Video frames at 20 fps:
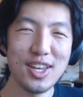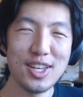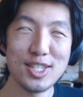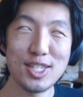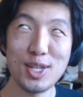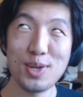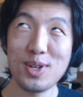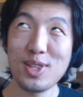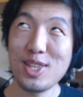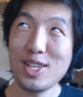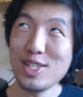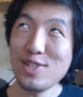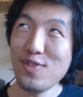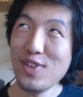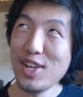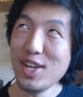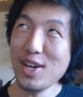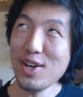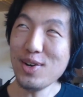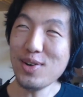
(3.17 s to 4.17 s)
So in this
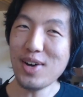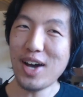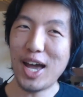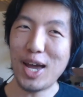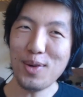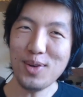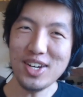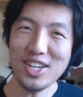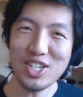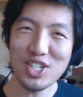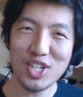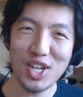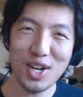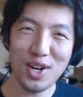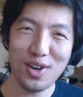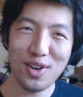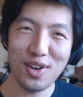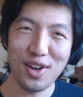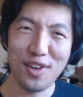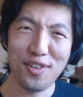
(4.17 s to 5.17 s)
video, I want to
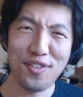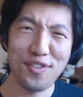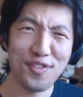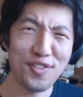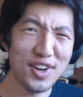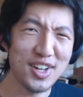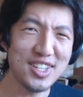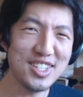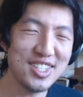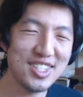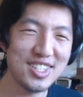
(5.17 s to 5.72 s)
share a fun,